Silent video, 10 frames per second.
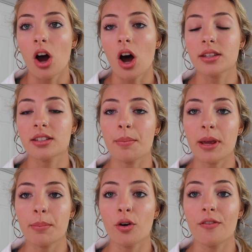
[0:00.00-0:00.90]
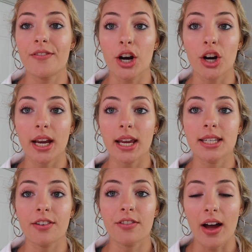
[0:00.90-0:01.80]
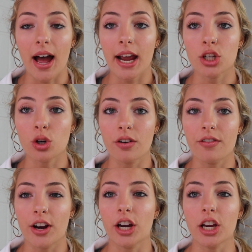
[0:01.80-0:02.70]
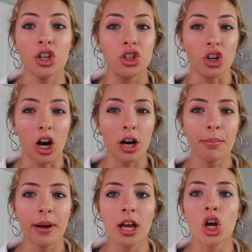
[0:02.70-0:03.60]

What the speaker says: on some people very defined or very sharp,